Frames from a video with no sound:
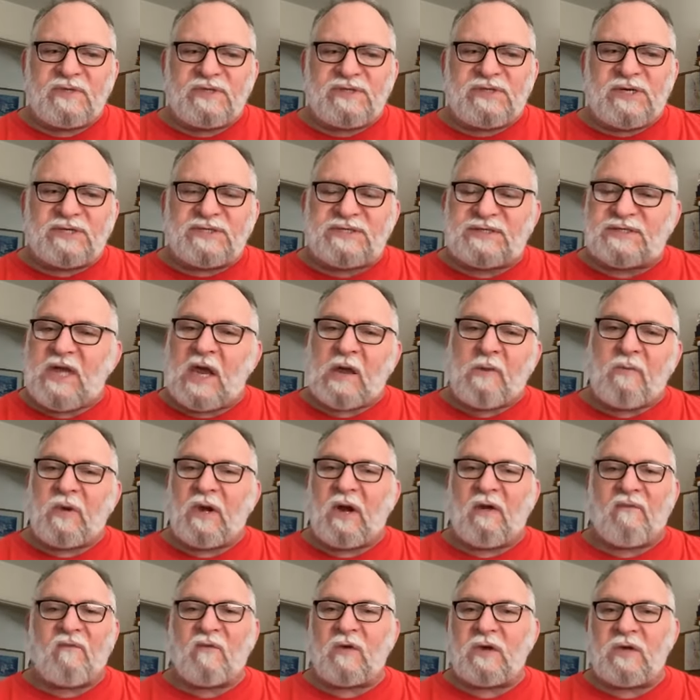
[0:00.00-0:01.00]
just say
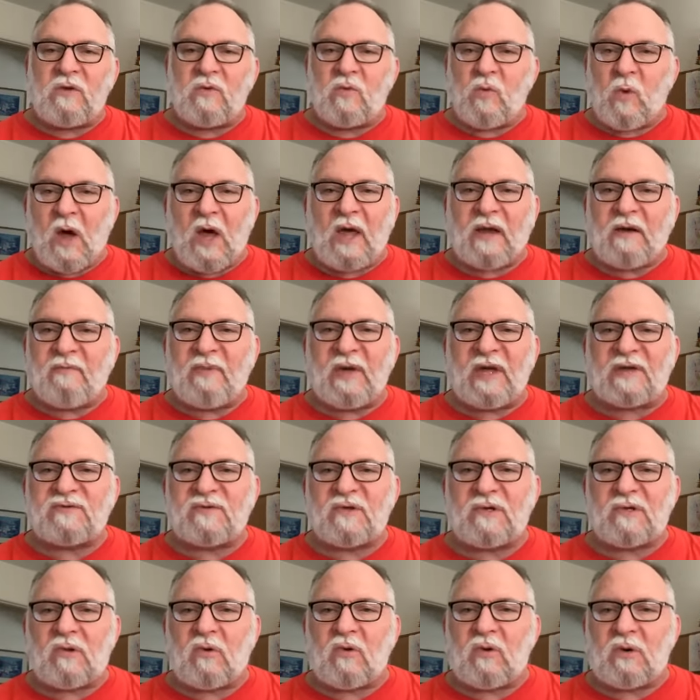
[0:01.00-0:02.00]
whatever you want about
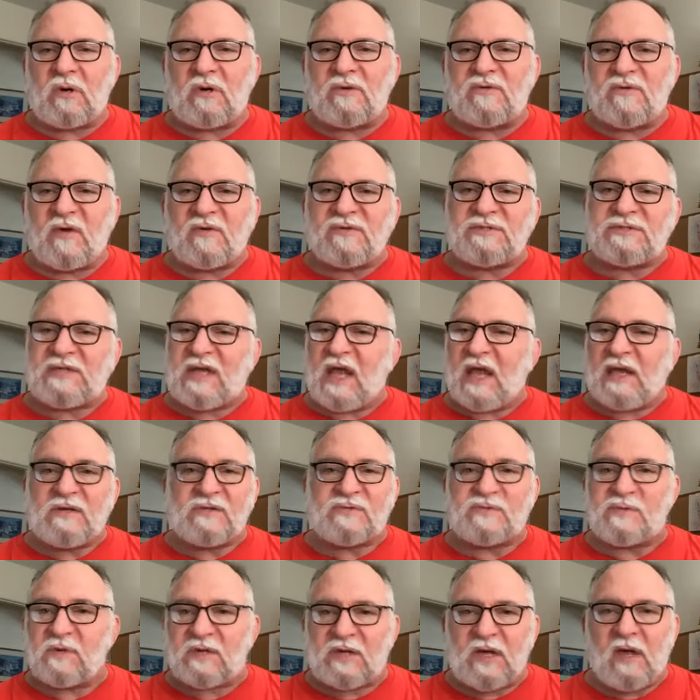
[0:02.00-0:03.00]
the Lord, those
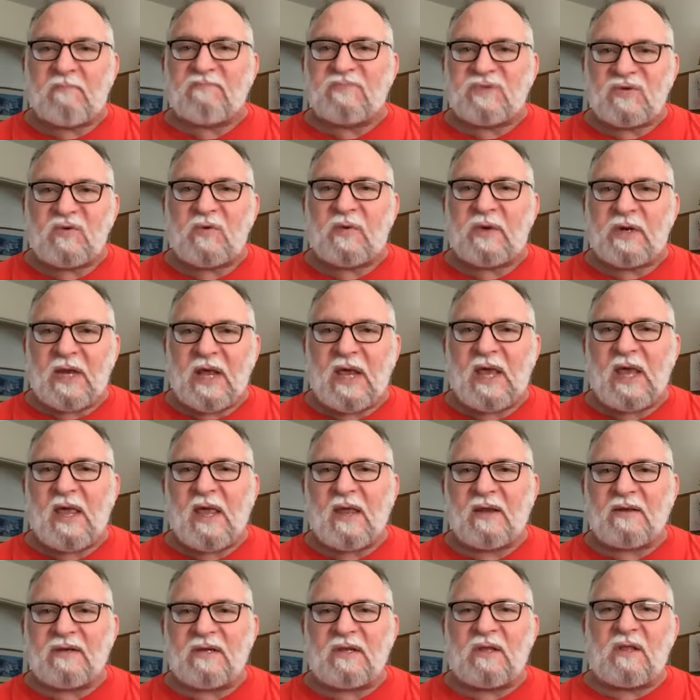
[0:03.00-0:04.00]
days will come to an
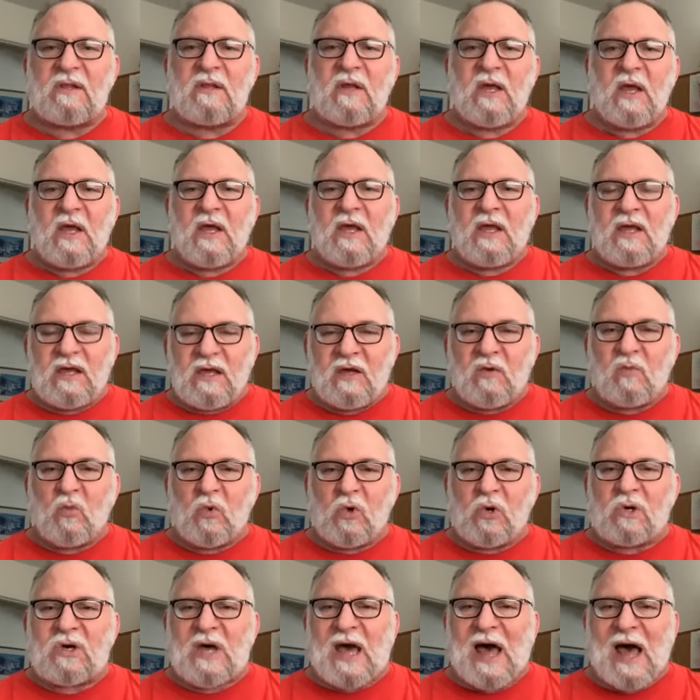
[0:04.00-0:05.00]
end. It
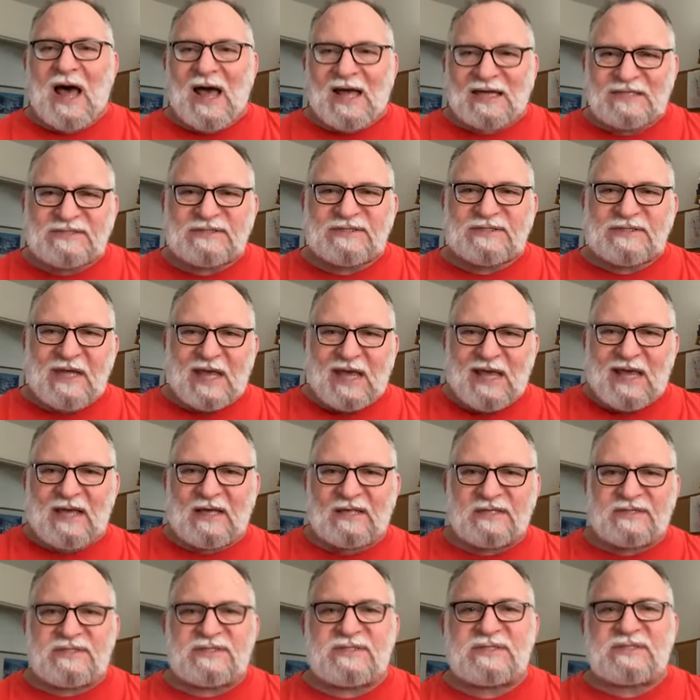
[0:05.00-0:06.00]
will cost
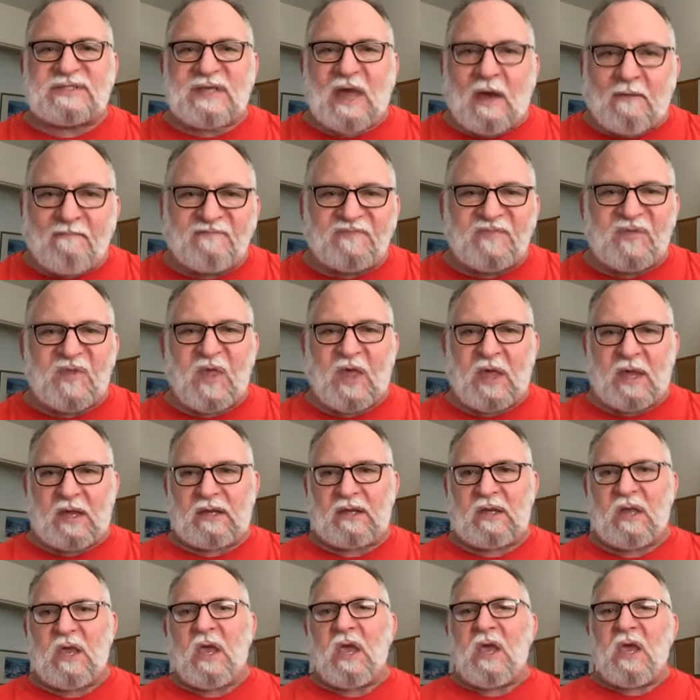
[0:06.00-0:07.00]
us
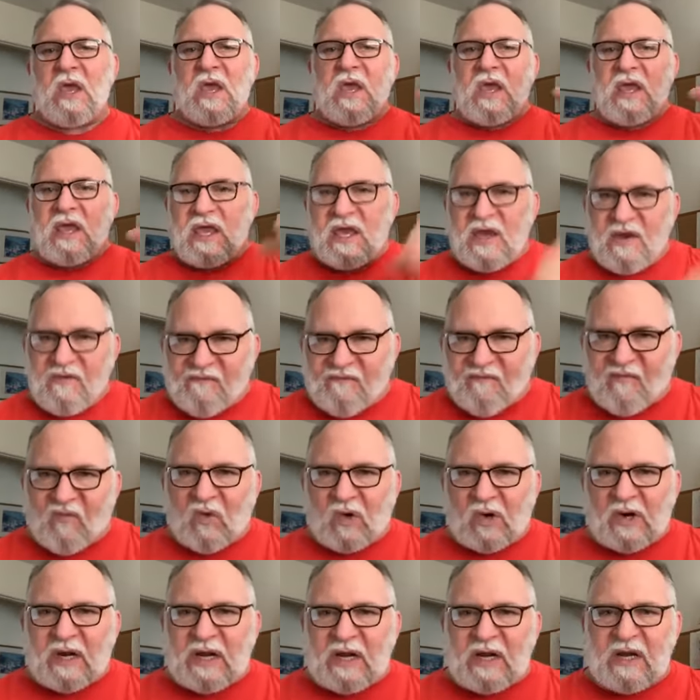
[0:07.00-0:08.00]
something if
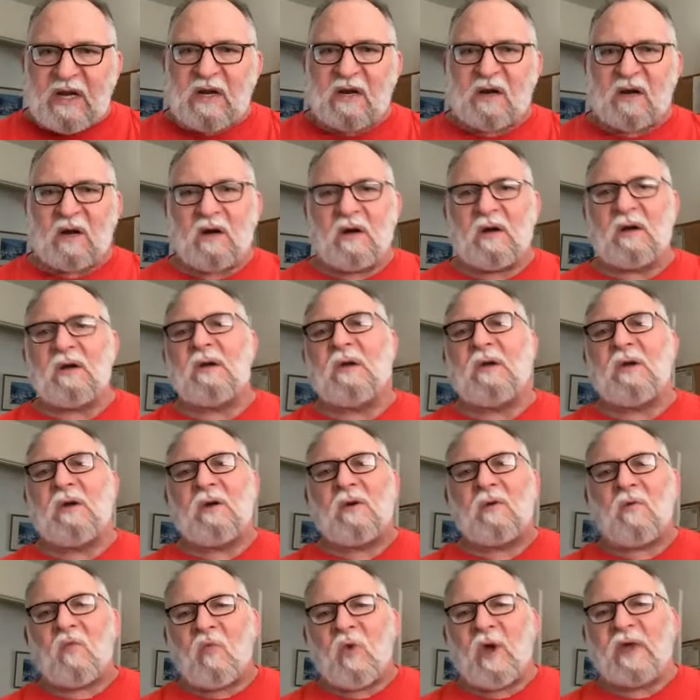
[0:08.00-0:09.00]
we're here
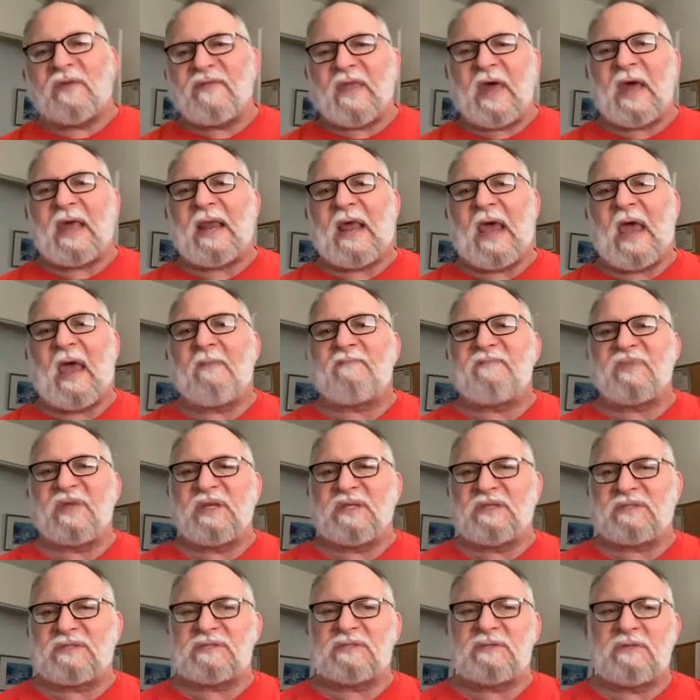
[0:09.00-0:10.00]
when that
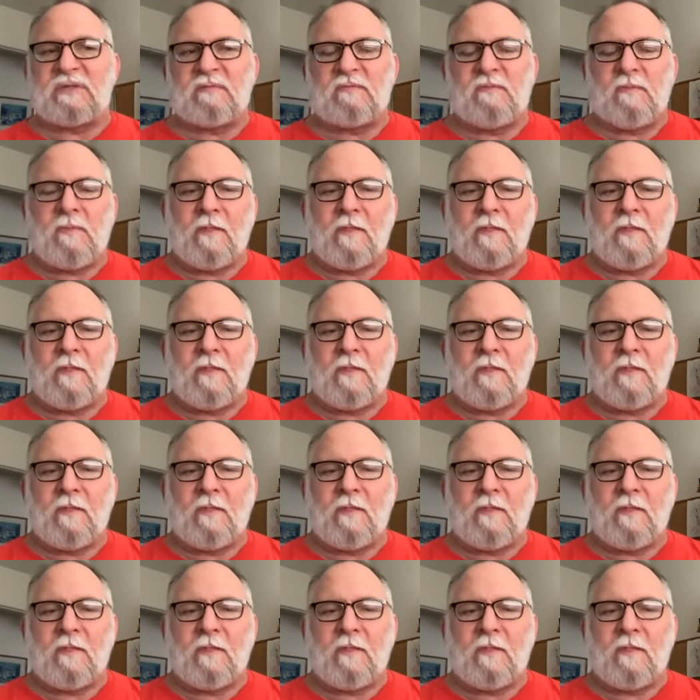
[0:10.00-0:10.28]
happens.